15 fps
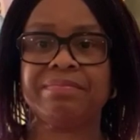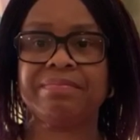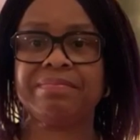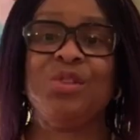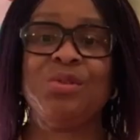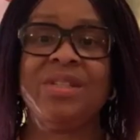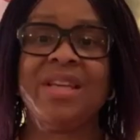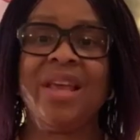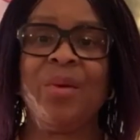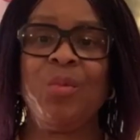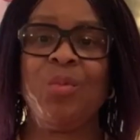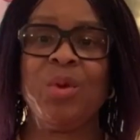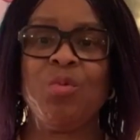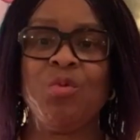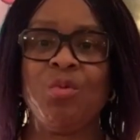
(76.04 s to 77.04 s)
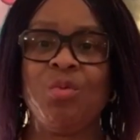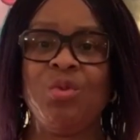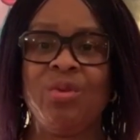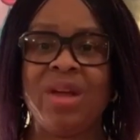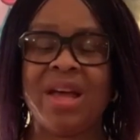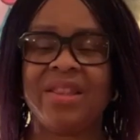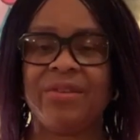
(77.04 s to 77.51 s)
Today, we will
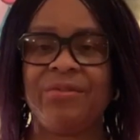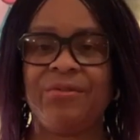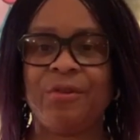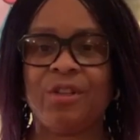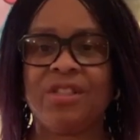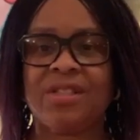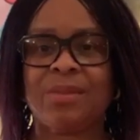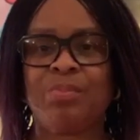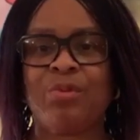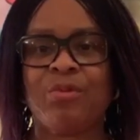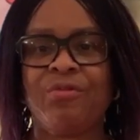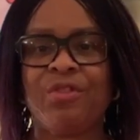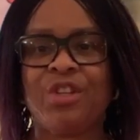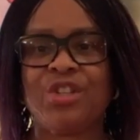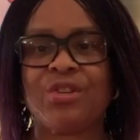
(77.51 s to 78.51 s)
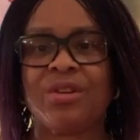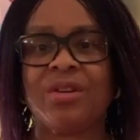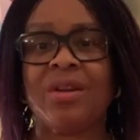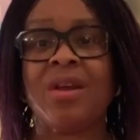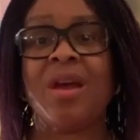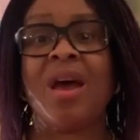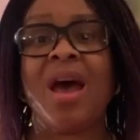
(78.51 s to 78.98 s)
look at the first provision
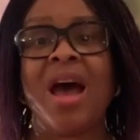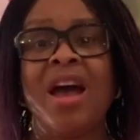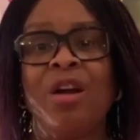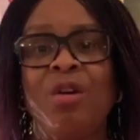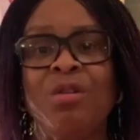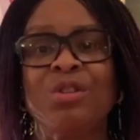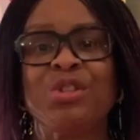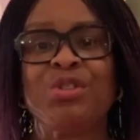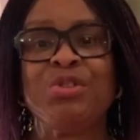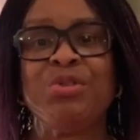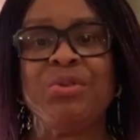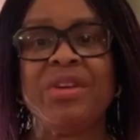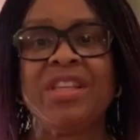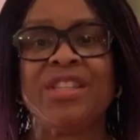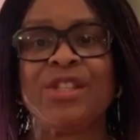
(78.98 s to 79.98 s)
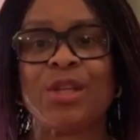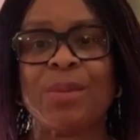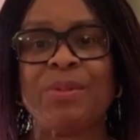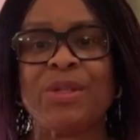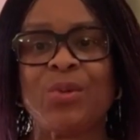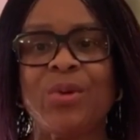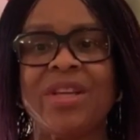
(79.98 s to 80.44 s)
and continue in
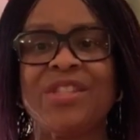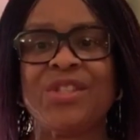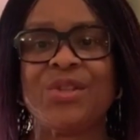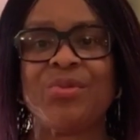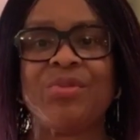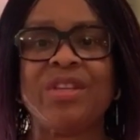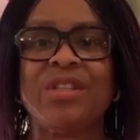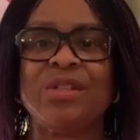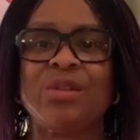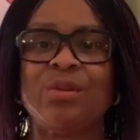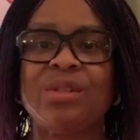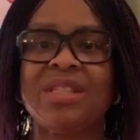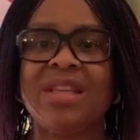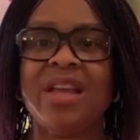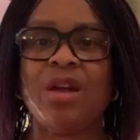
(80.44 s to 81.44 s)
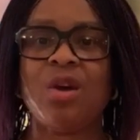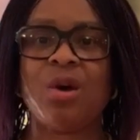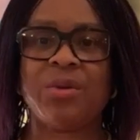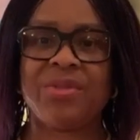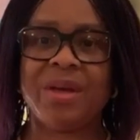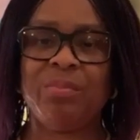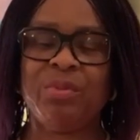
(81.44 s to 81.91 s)
subsequent series to take
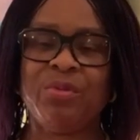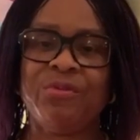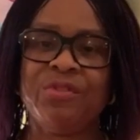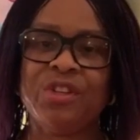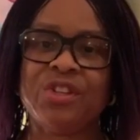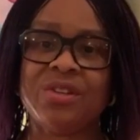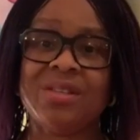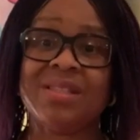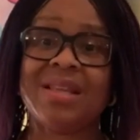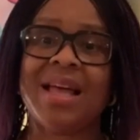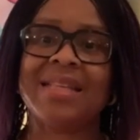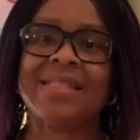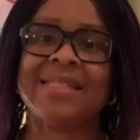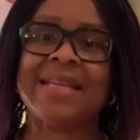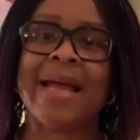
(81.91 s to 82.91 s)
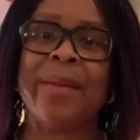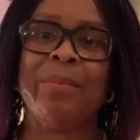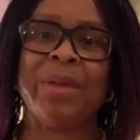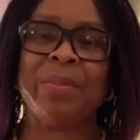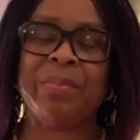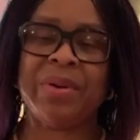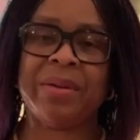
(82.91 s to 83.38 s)
other provisions as
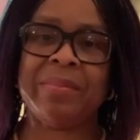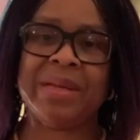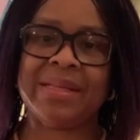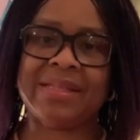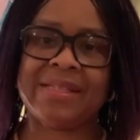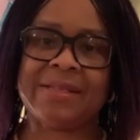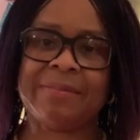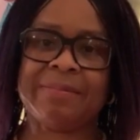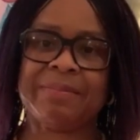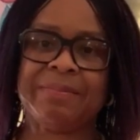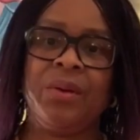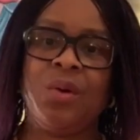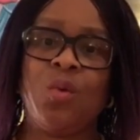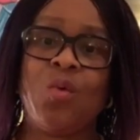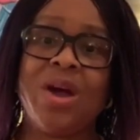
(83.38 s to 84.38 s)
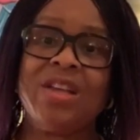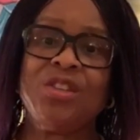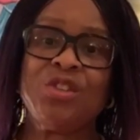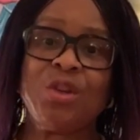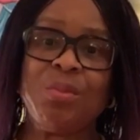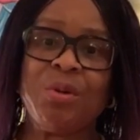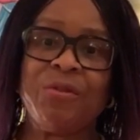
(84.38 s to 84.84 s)
time may permit. While
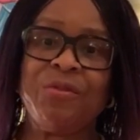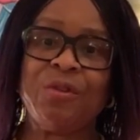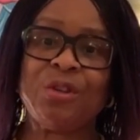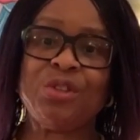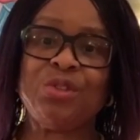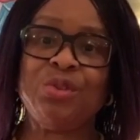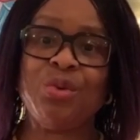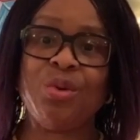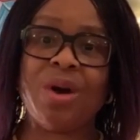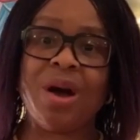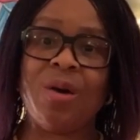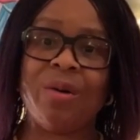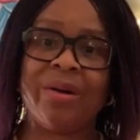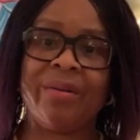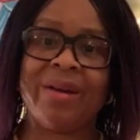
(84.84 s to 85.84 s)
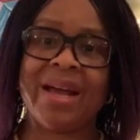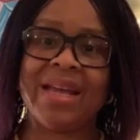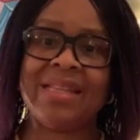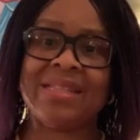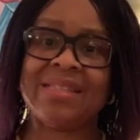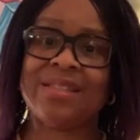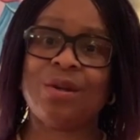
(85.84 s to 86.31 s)
some of us know our
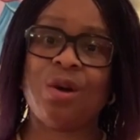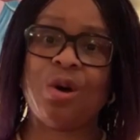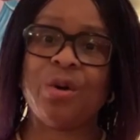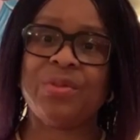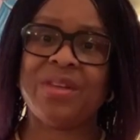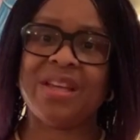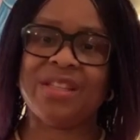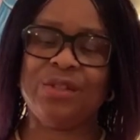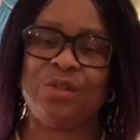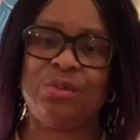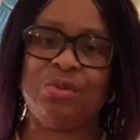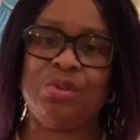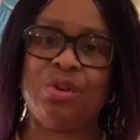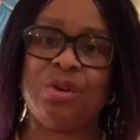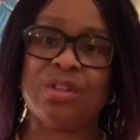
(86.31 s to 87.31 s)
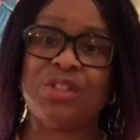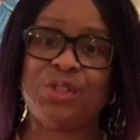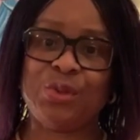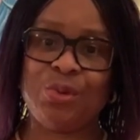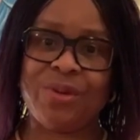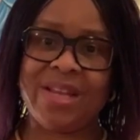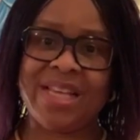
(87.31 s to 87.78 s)
rights, others do not,
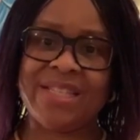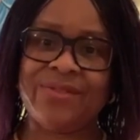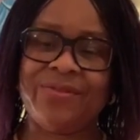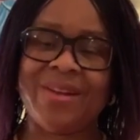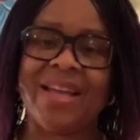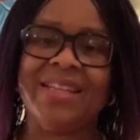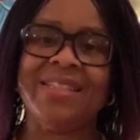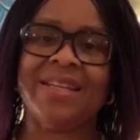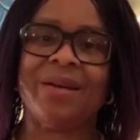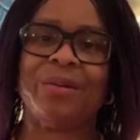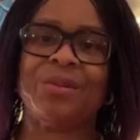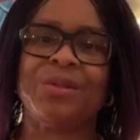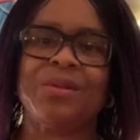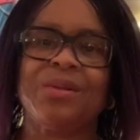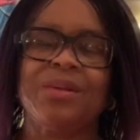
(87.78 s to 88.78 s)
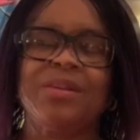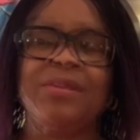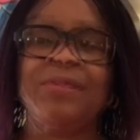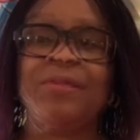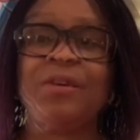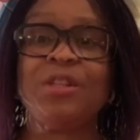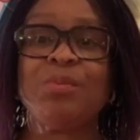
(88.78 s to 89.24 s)
so let's find out. The
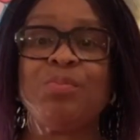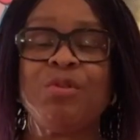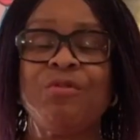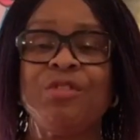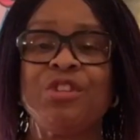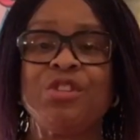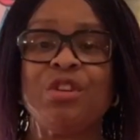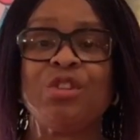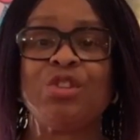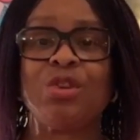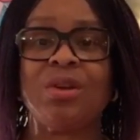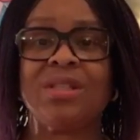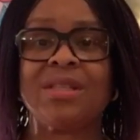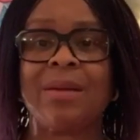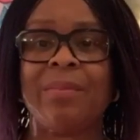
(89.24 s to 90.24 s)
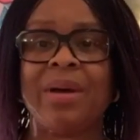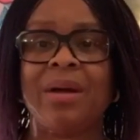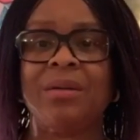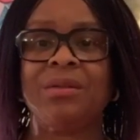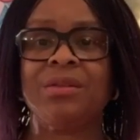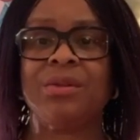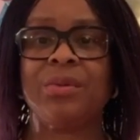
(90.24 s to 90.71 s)
first provision talks
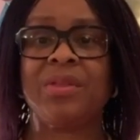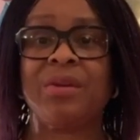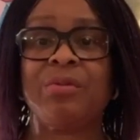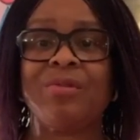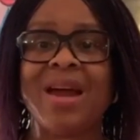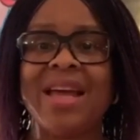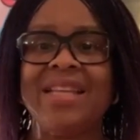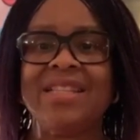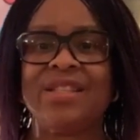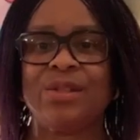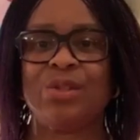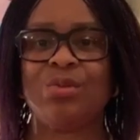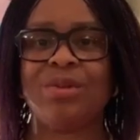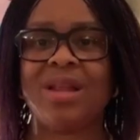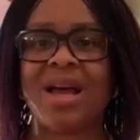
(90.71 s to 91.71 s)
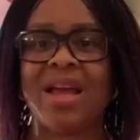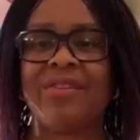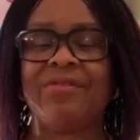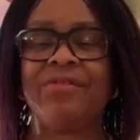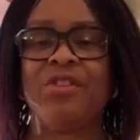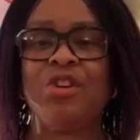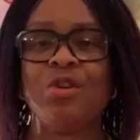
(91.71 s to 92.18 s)
about the right to life,
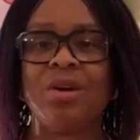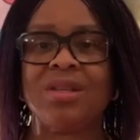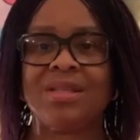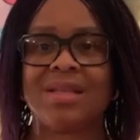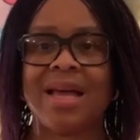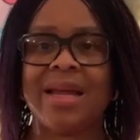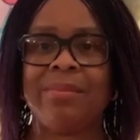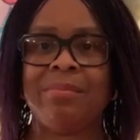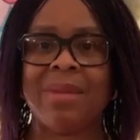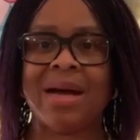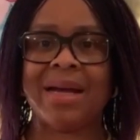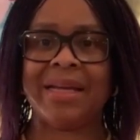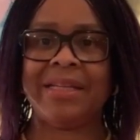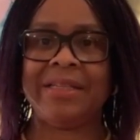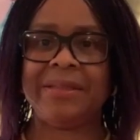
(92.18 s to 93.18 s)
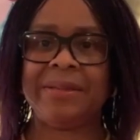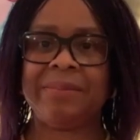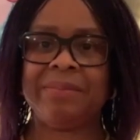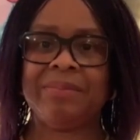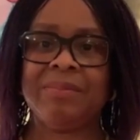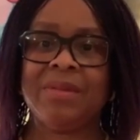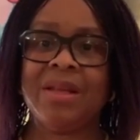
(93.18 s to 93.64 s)
yours and mine.
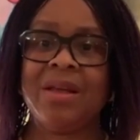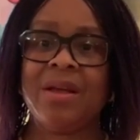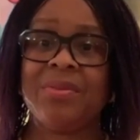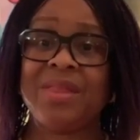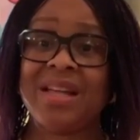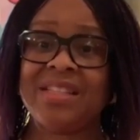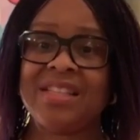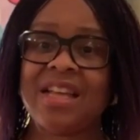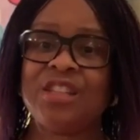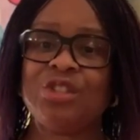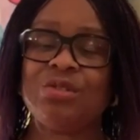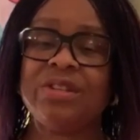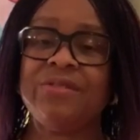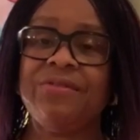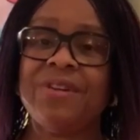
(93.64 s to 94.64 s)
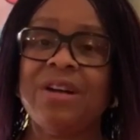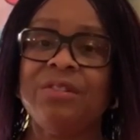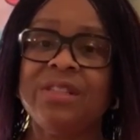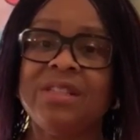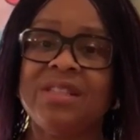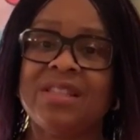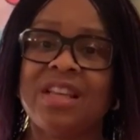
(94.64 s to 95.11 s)
That's actually
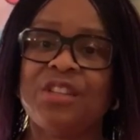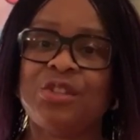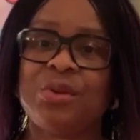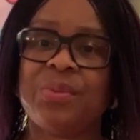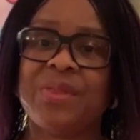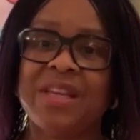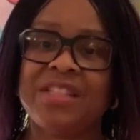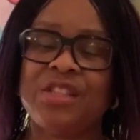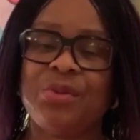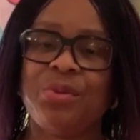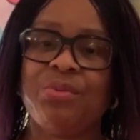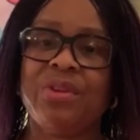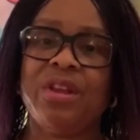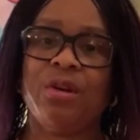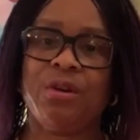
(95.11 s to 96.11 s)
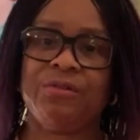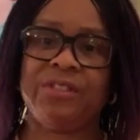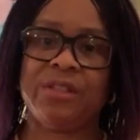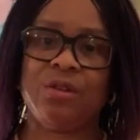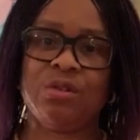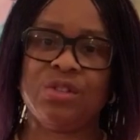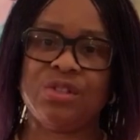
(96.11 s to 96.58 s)
found in section 33 of
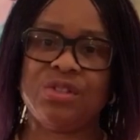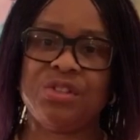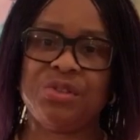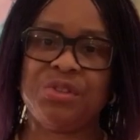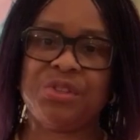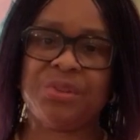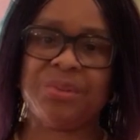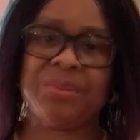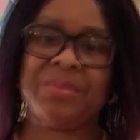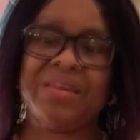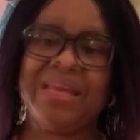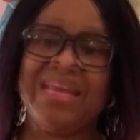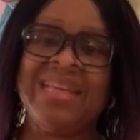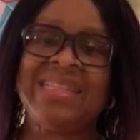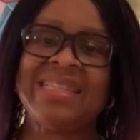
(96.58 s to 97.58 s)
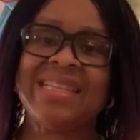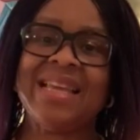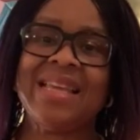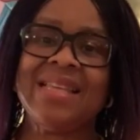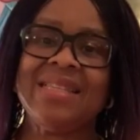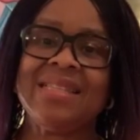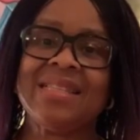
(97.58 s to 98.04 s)
the Constitution. It
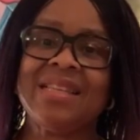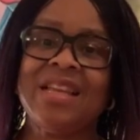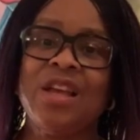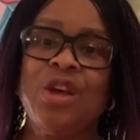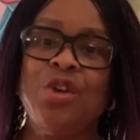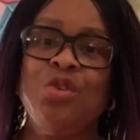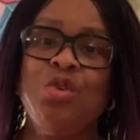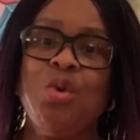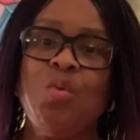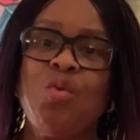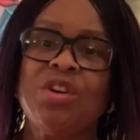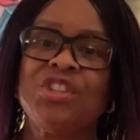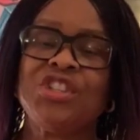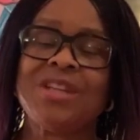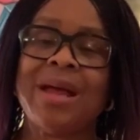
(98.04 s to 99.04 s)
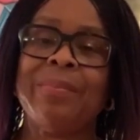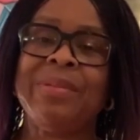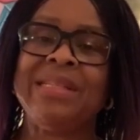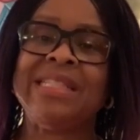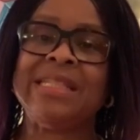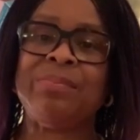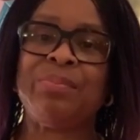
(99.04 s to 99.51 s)
says, no one shall
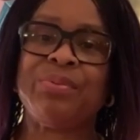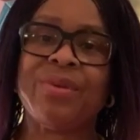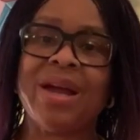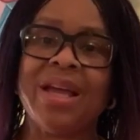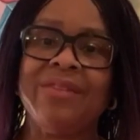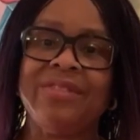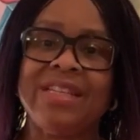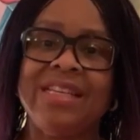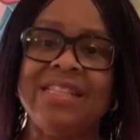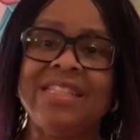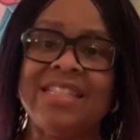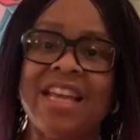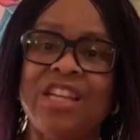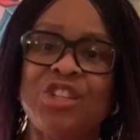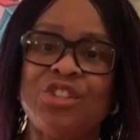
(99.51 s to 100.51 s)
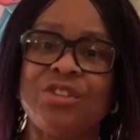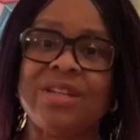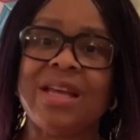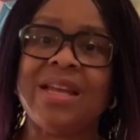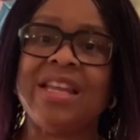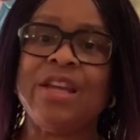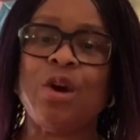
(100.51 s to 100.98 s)
be deprived
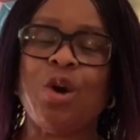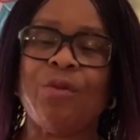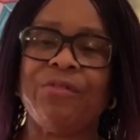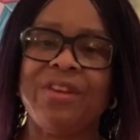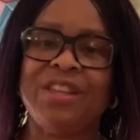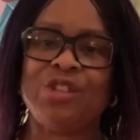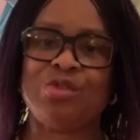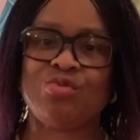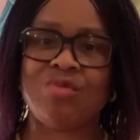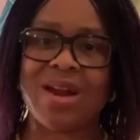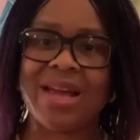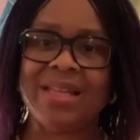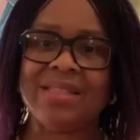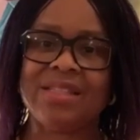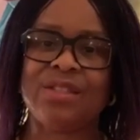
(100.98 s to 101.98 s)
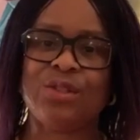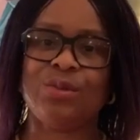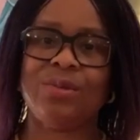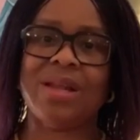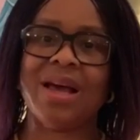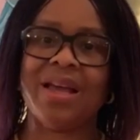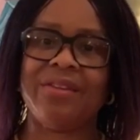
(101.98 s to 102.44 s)
intentionally of his right to
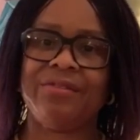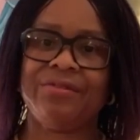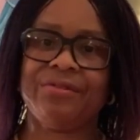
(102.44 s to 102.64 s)
life.